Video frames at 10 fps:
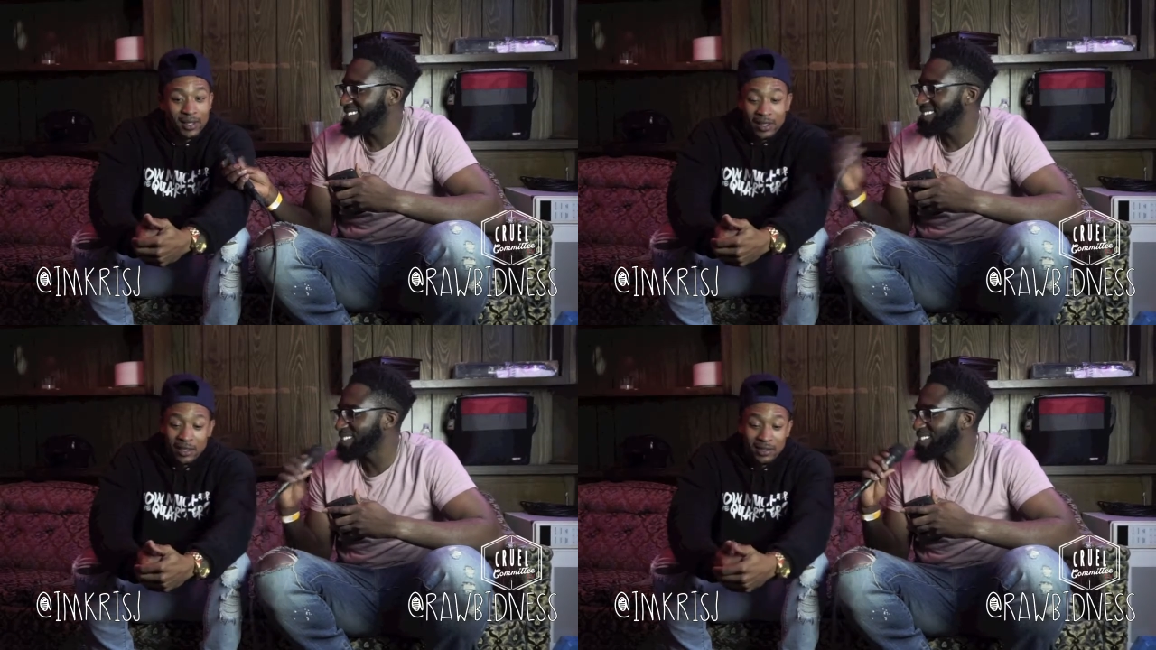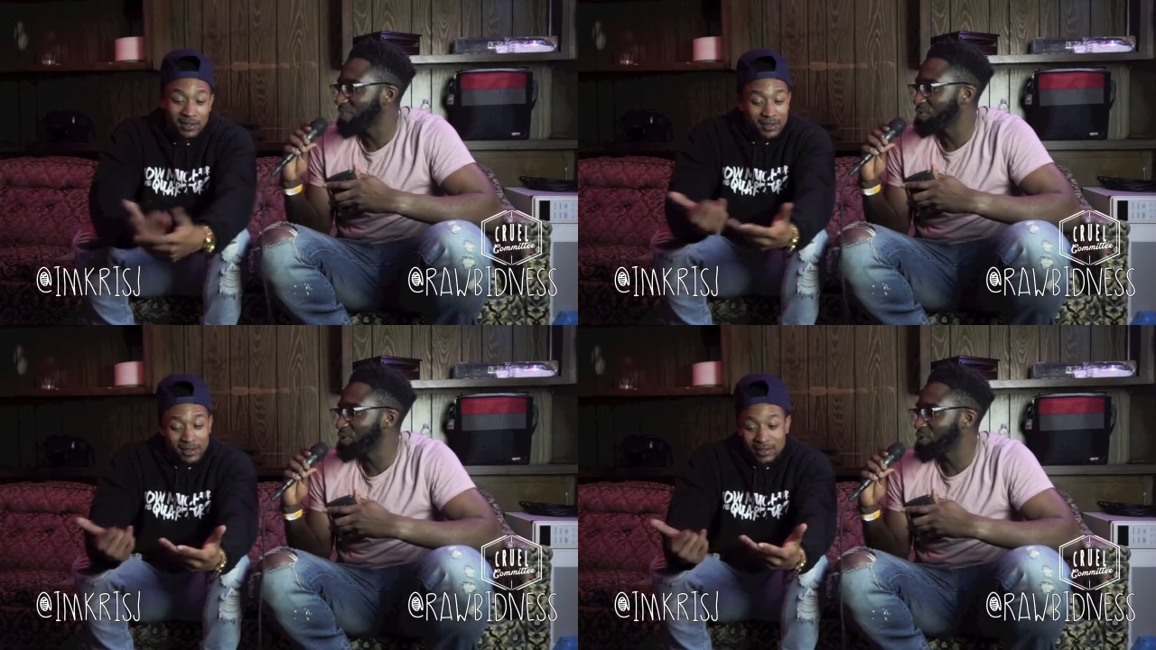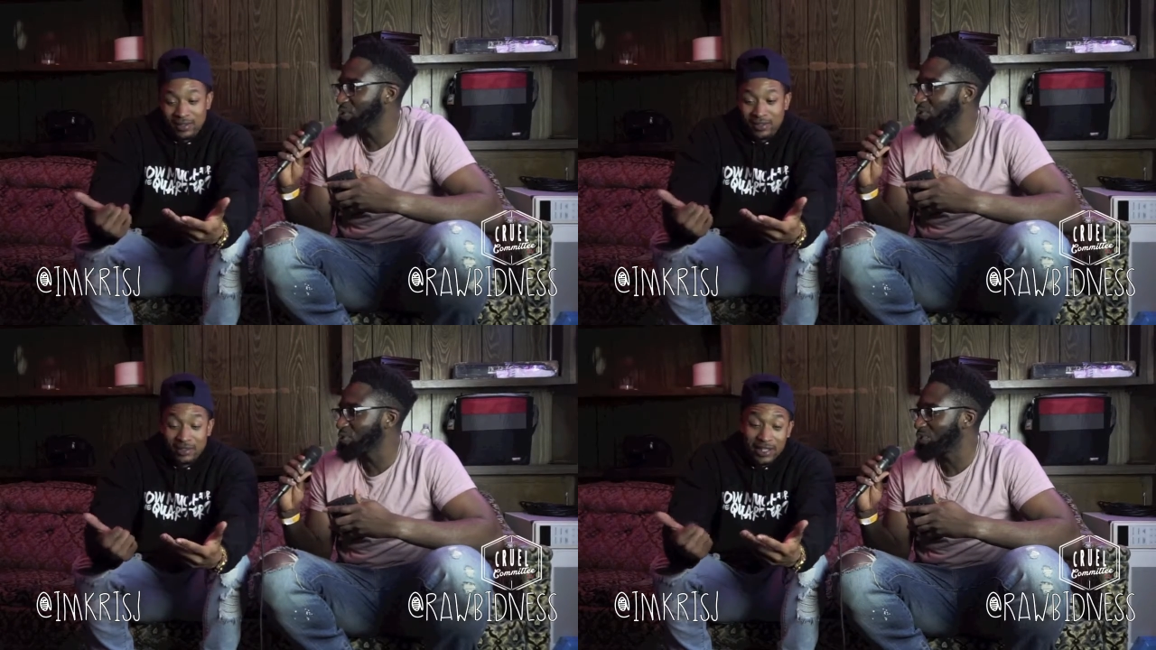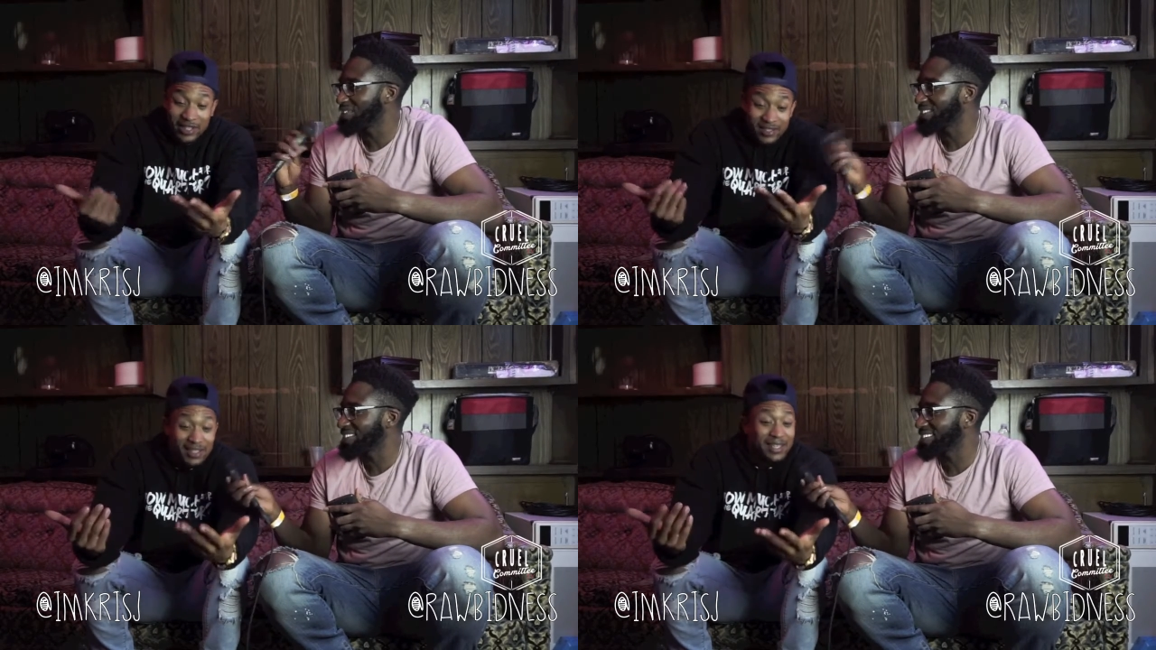Speaker 1: this is Devin the dude.
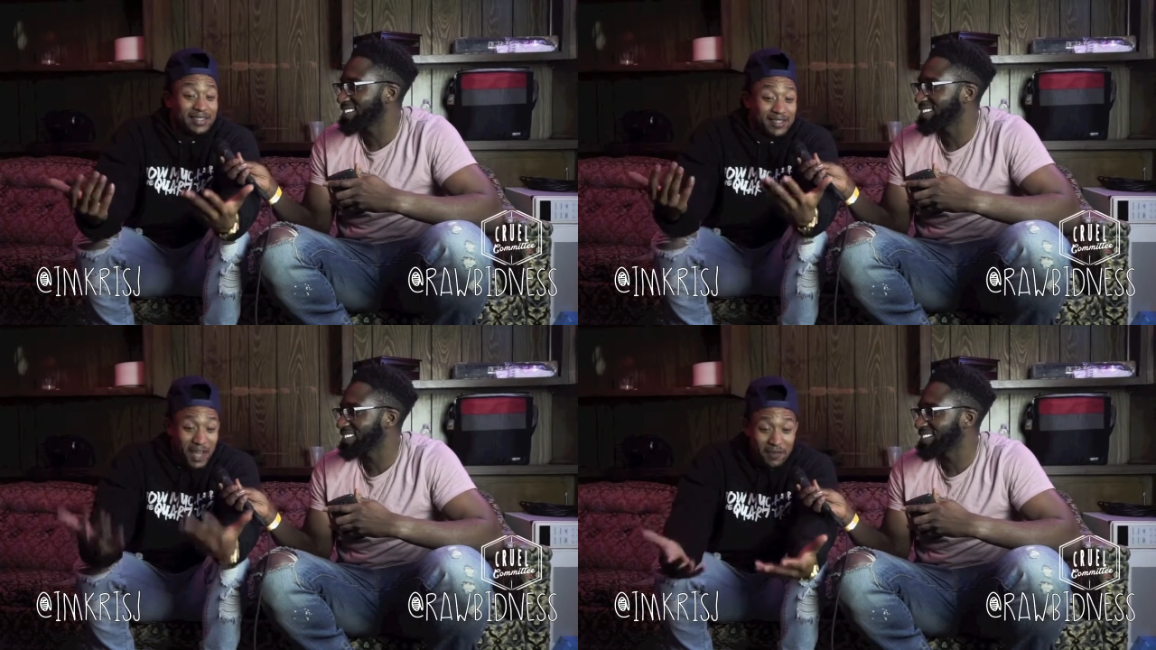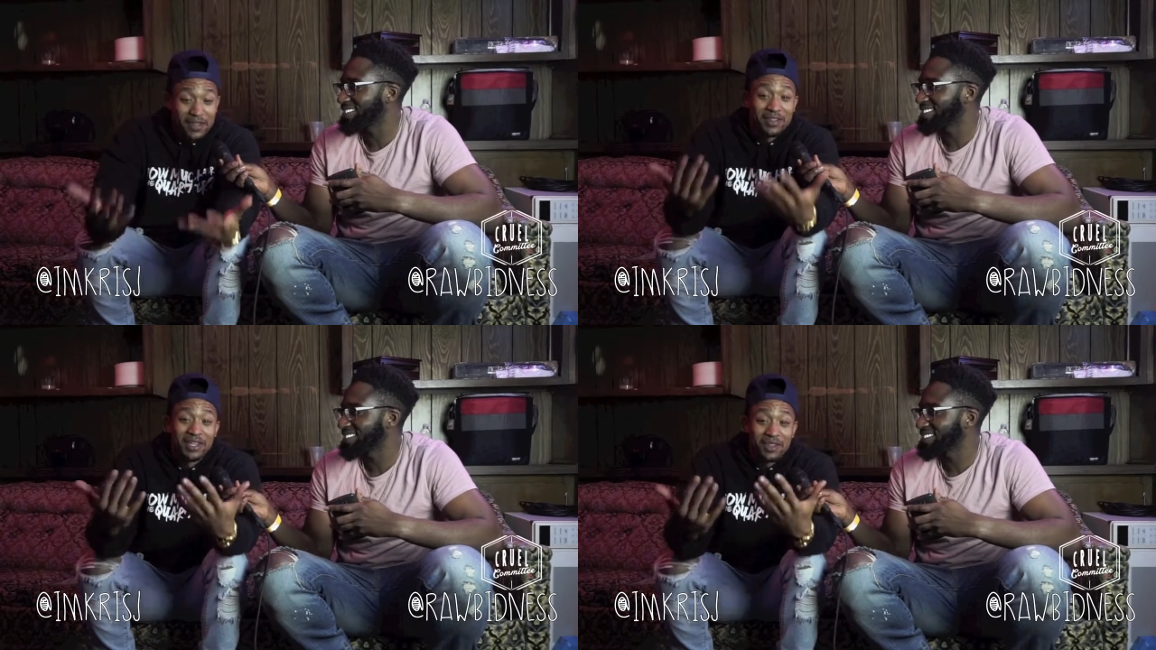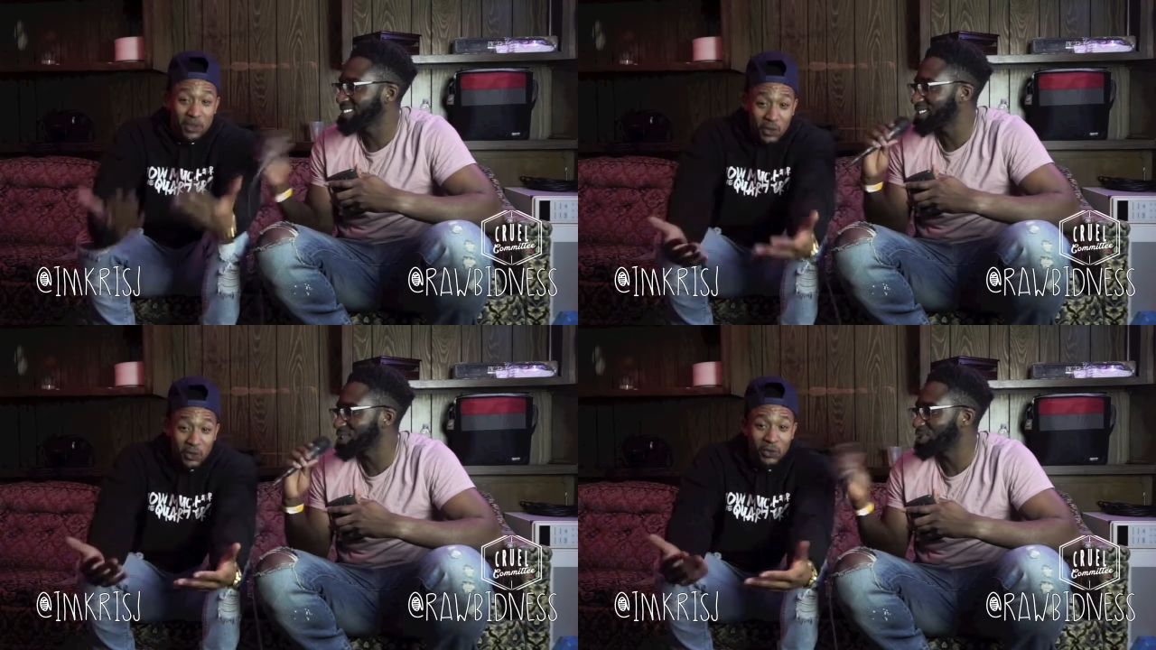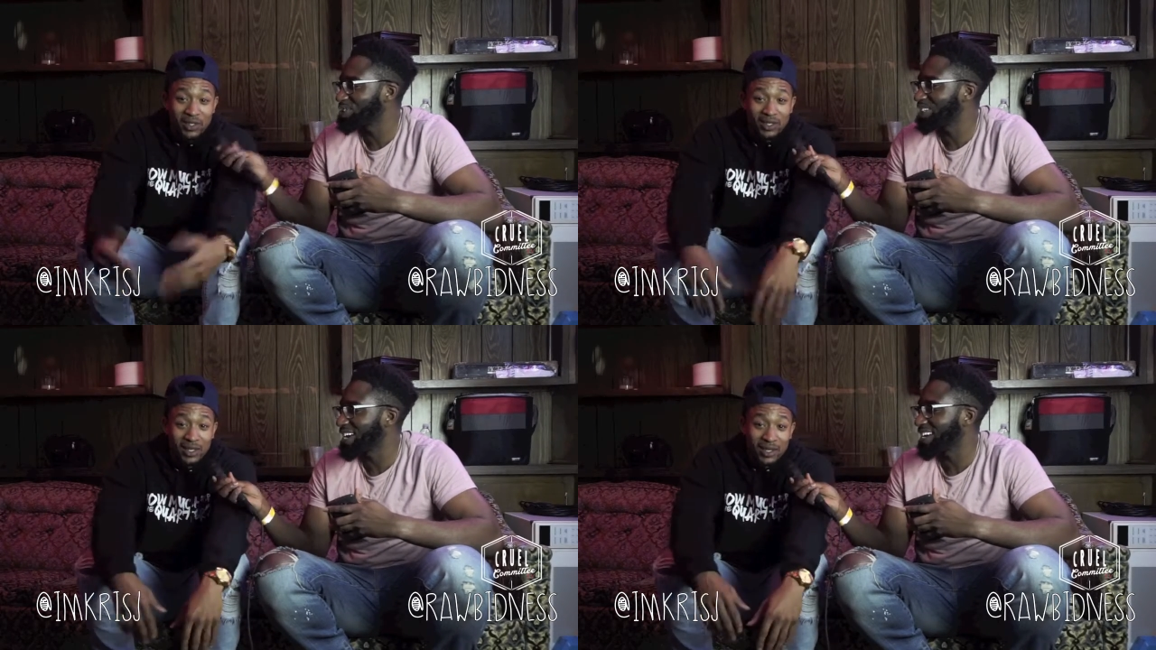This is Devin the. Dude. This is Kris
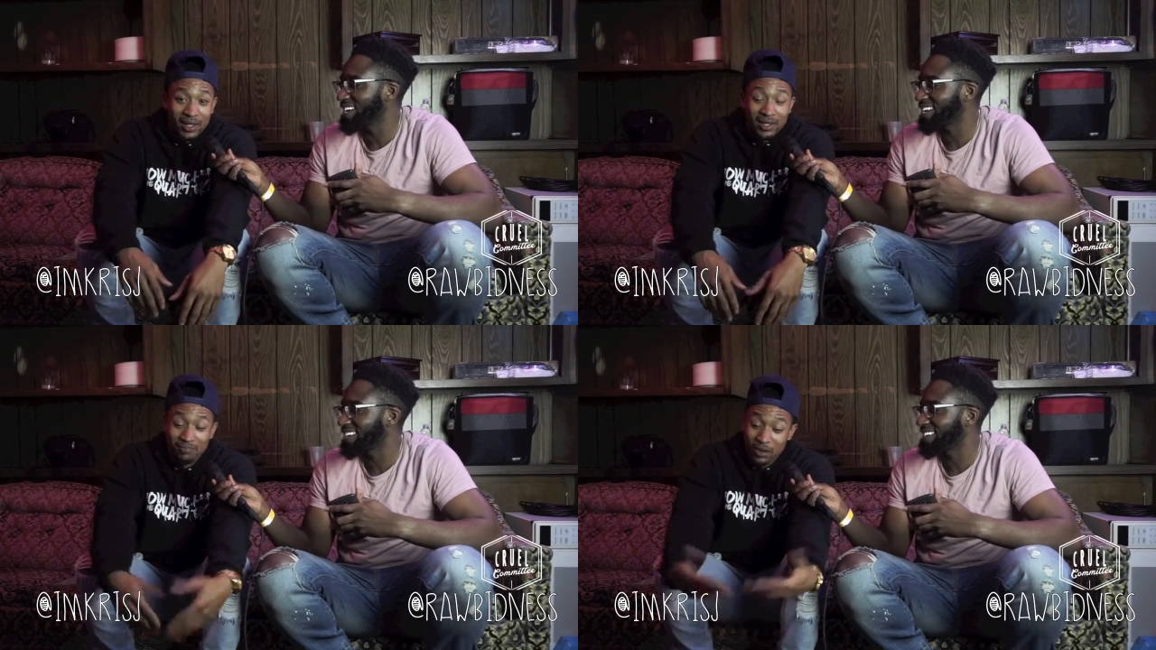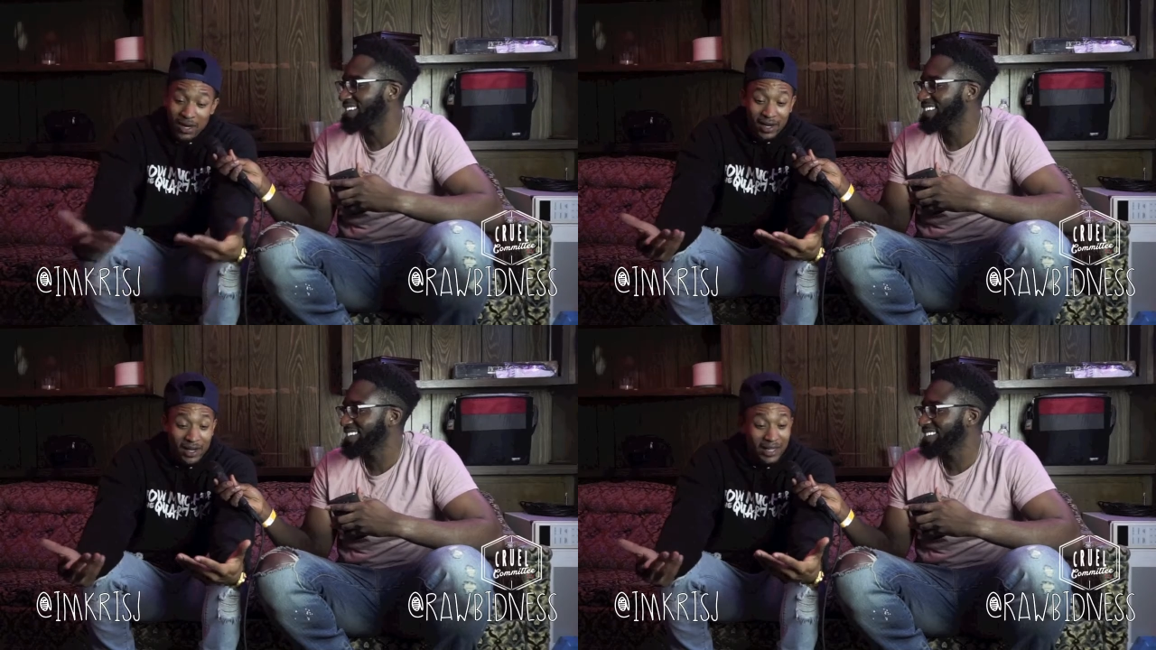J. Bruh,